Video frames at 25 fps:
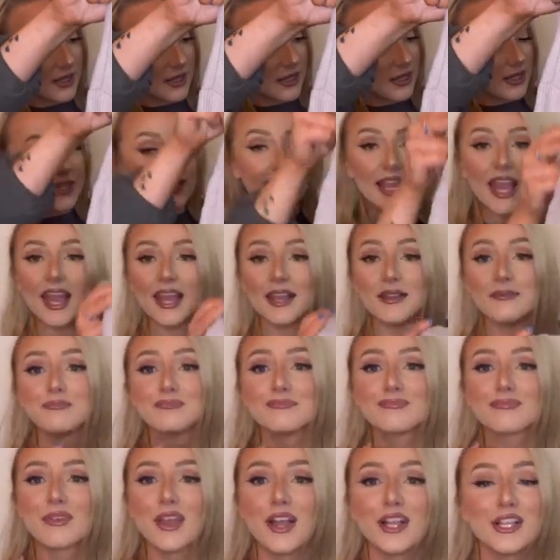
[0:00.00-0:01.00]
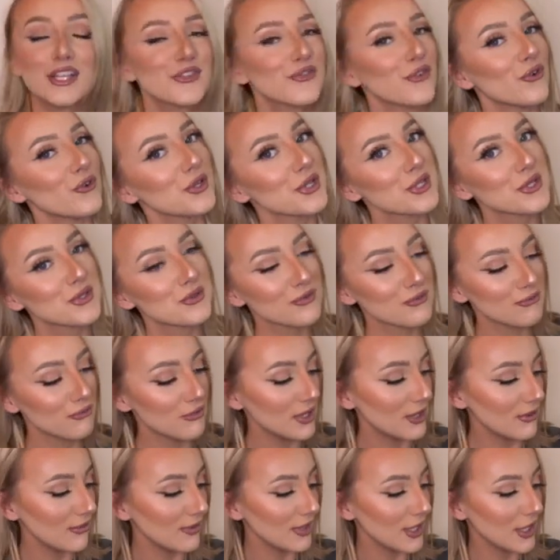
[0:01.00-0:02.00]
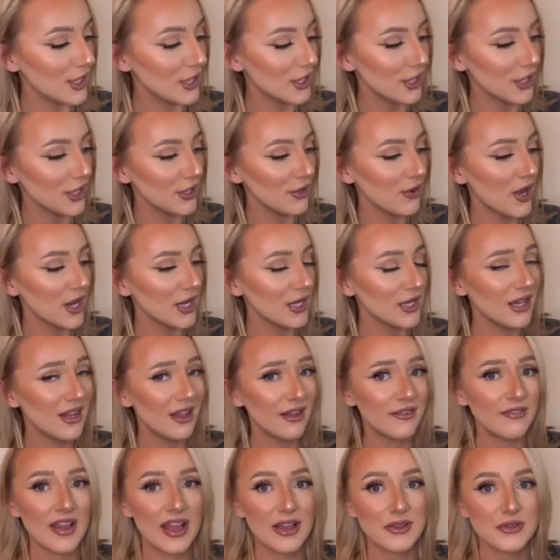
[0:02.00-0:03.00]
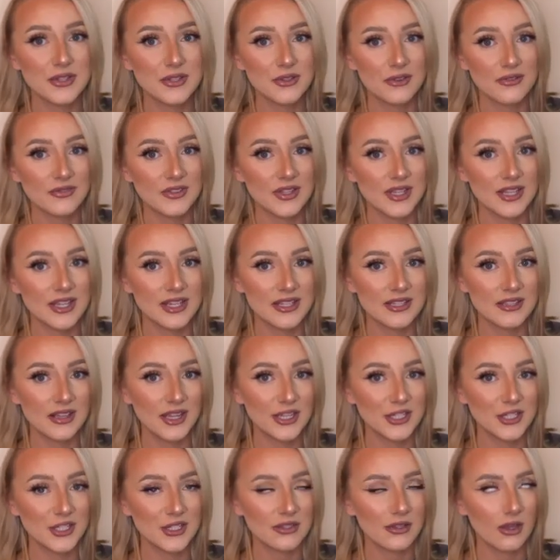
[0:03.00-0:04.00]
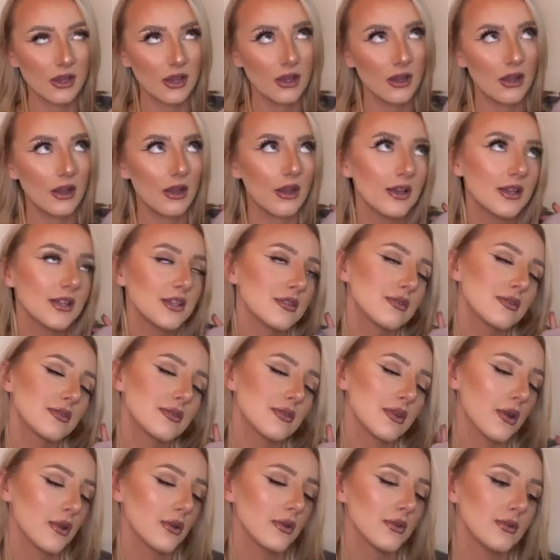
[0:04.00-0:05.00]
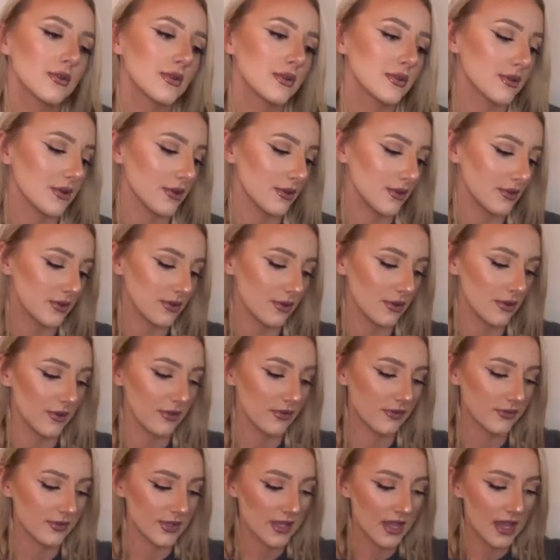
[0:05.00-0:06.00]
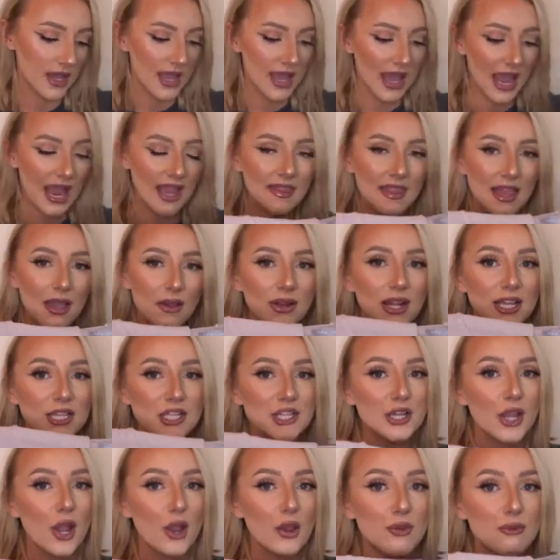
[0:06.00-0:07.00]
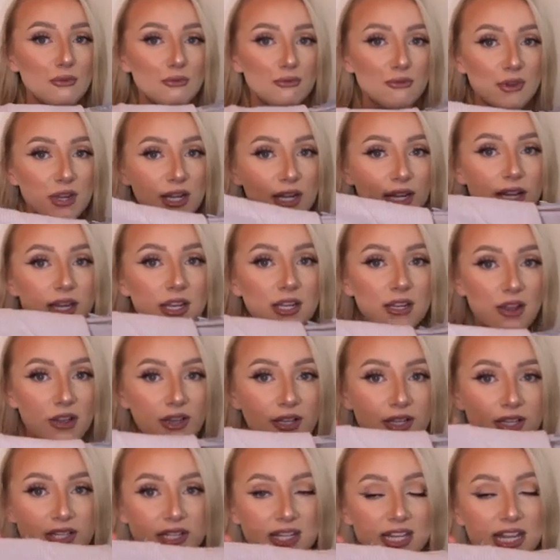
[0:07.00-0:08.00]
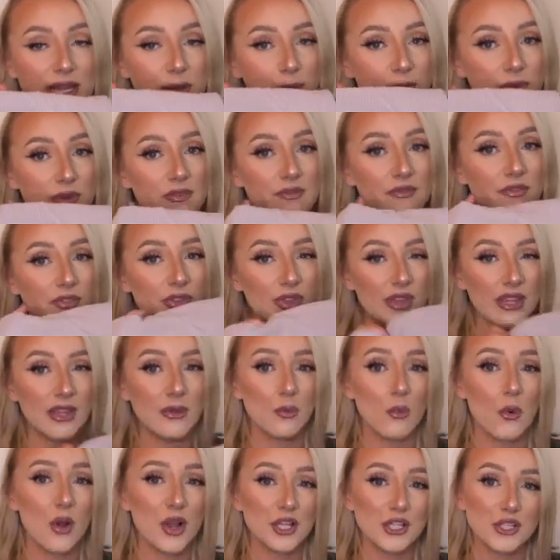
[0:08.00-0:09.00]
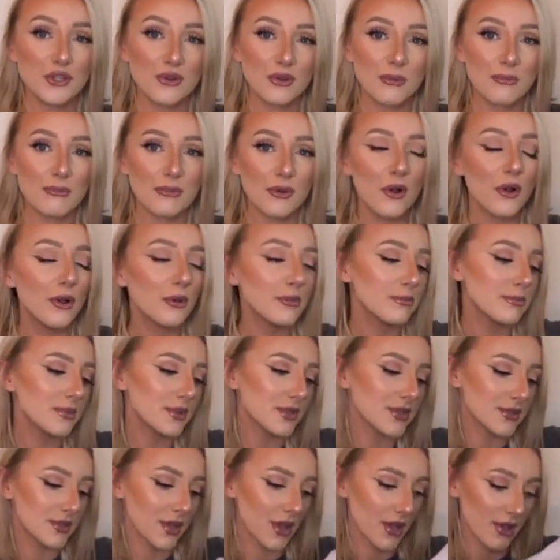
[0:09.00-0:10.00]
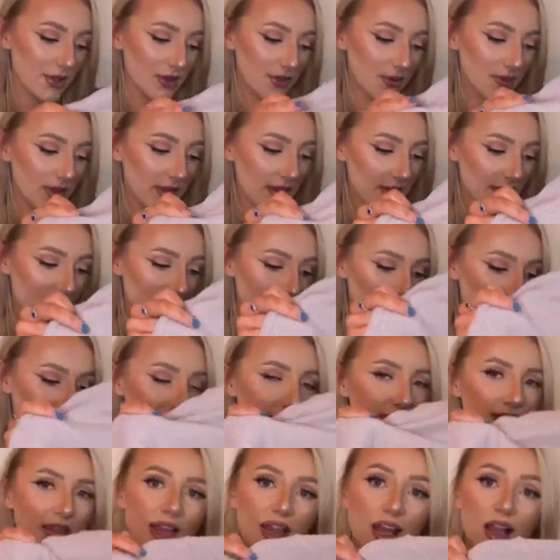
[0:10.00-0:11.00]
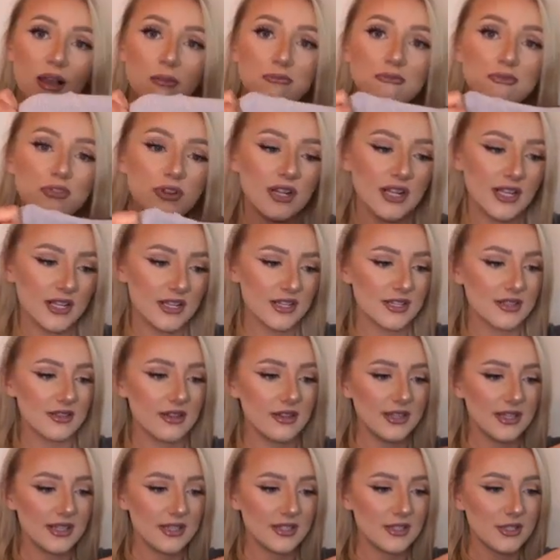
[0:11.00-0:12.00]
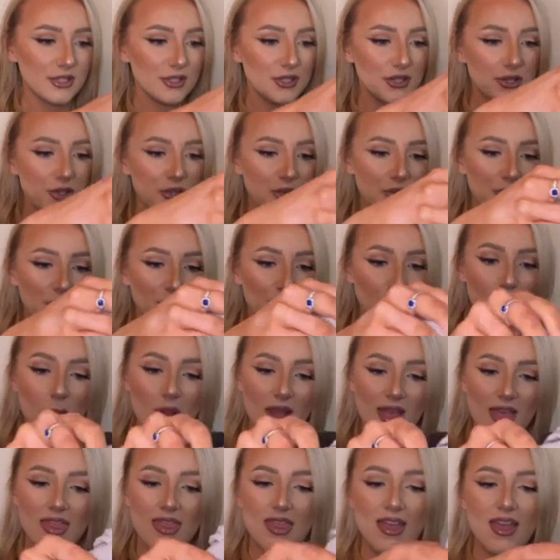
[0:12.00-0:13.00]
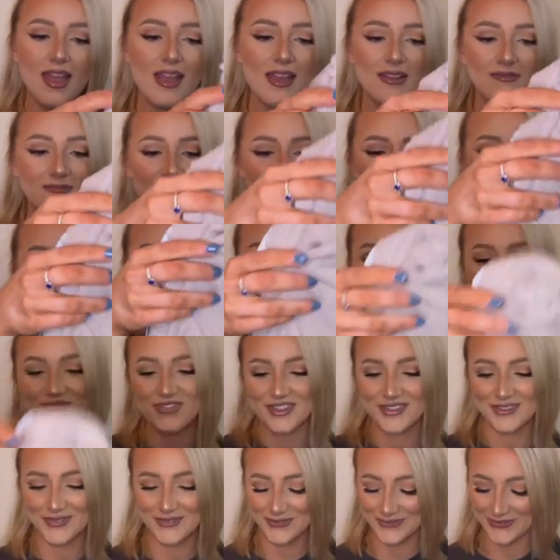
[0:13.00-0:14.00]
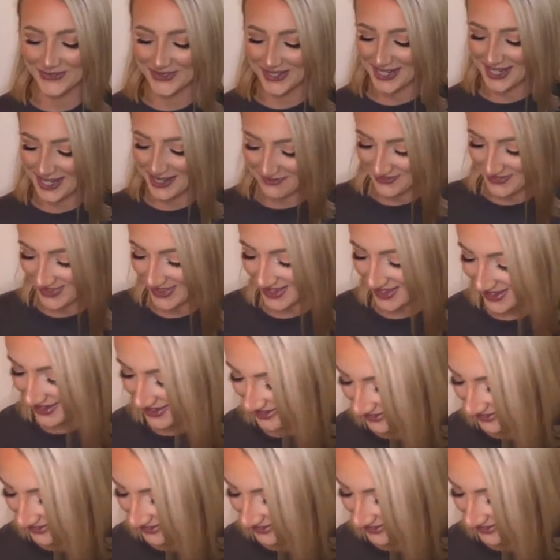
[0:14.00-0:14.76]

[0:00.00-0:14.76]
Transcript: yeah, I just thought this was really, really cute. I love how soft it is. Like, just, oh, it's so, so soft. And that'll actually go really nicely with the white jogging bottoms. So, yeah, I'm really excited to wear that. Oh, I love that.